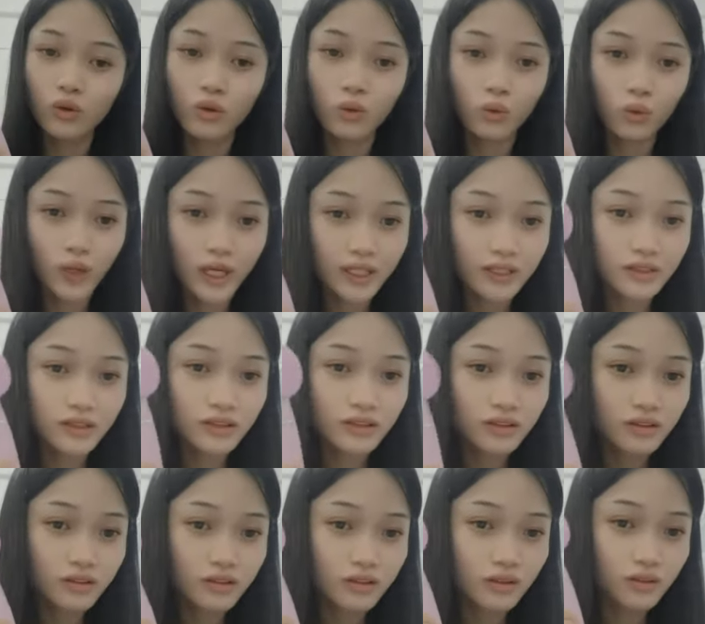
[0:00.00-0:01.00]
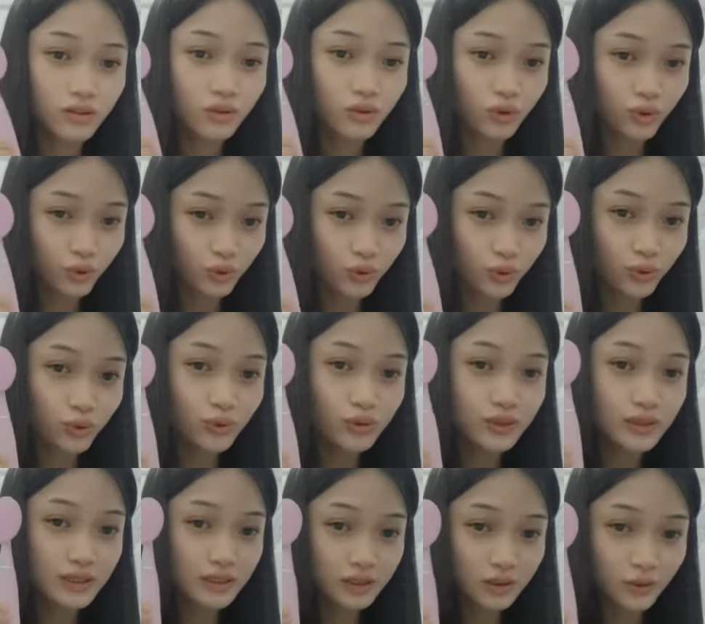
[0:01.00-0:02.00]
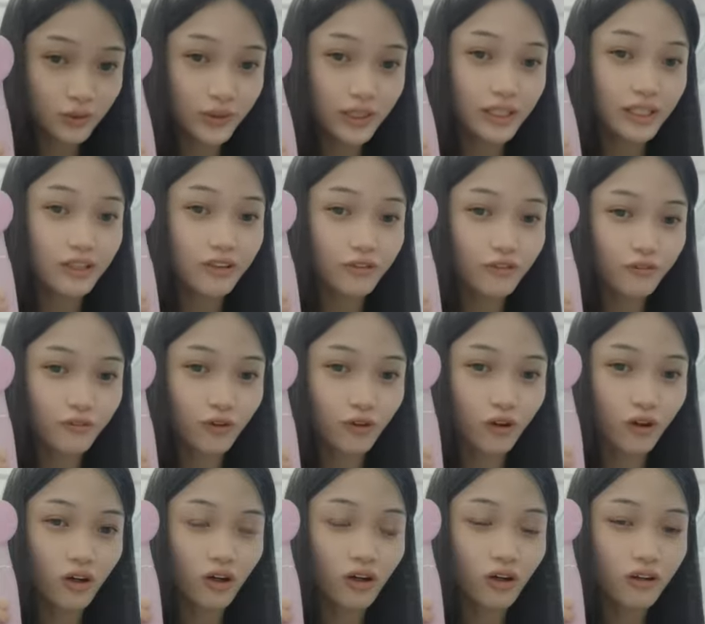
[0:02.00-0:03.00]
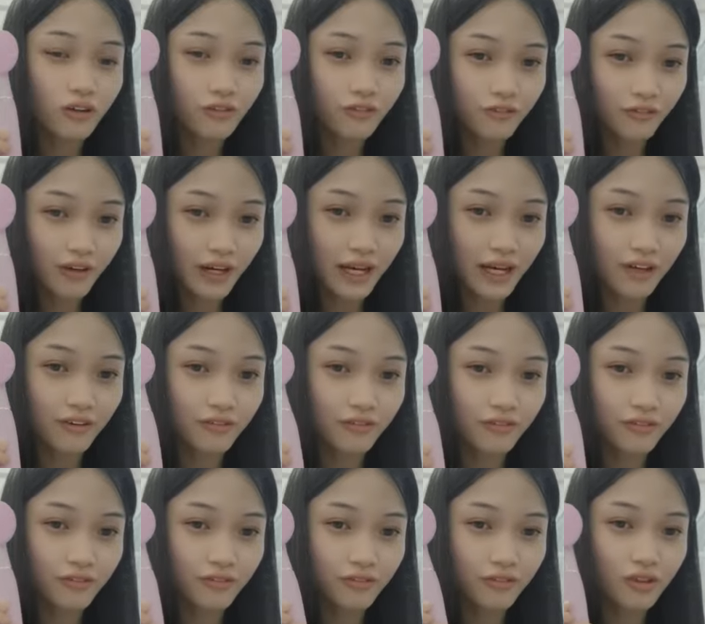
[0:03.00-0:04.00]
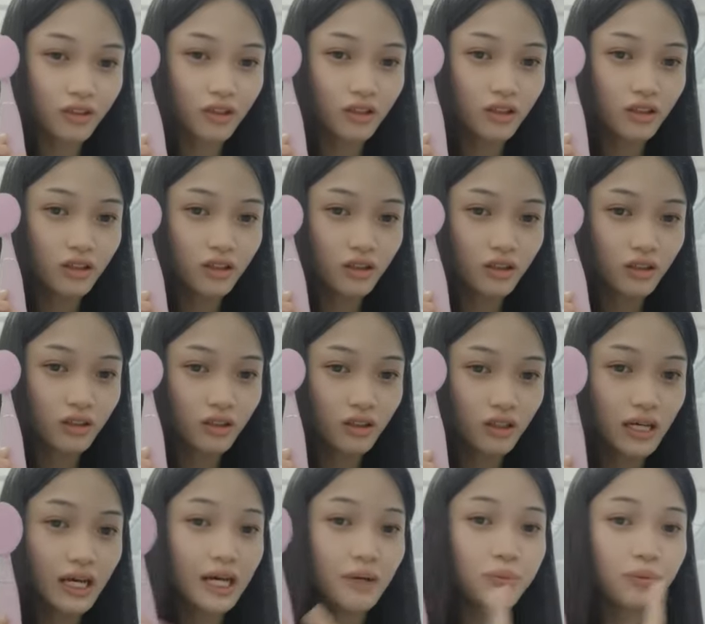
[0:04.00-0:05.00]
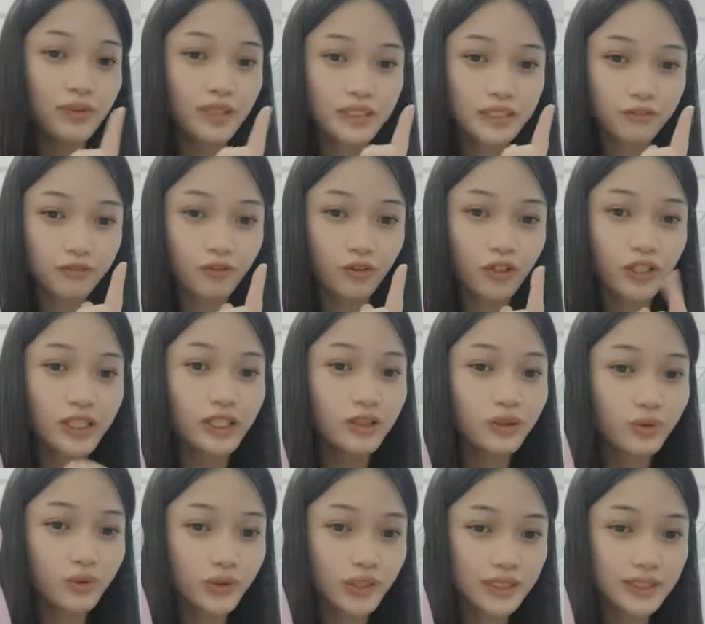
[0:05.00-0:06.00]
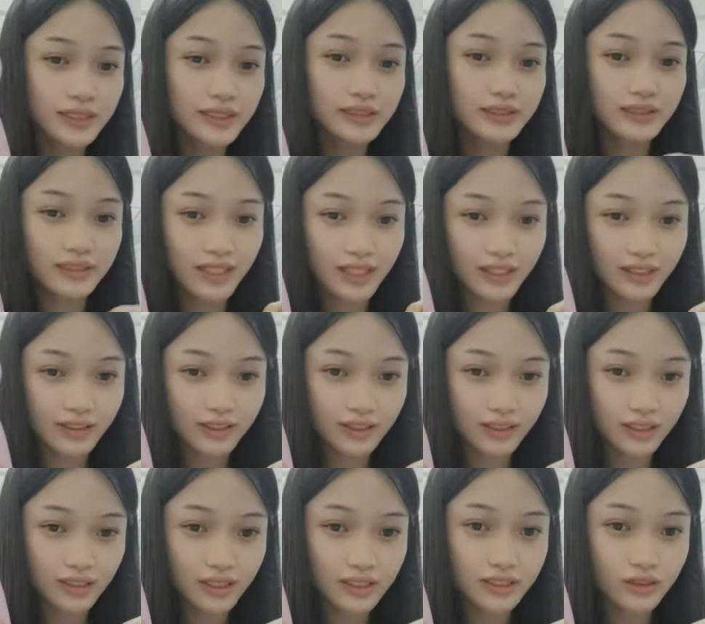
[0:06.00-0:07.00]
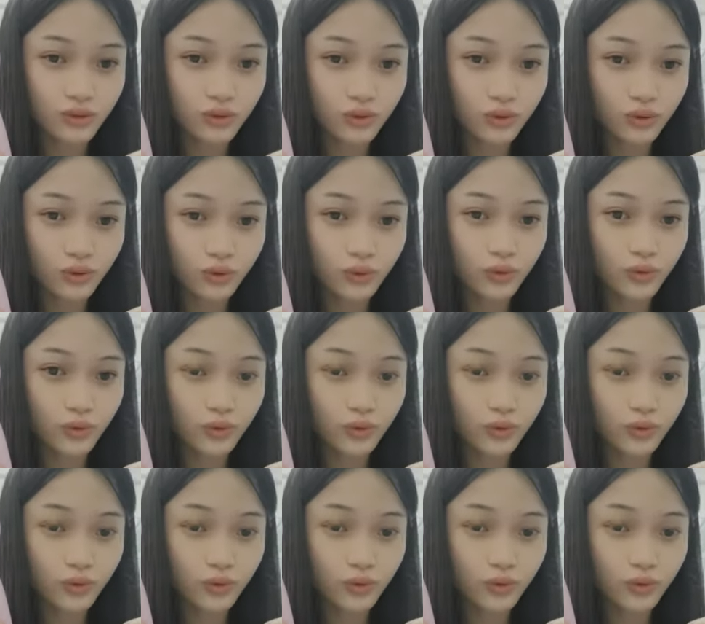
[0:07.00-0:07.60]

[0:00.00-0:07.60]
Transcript: One, two, three, four, five. Up is for increase, down is to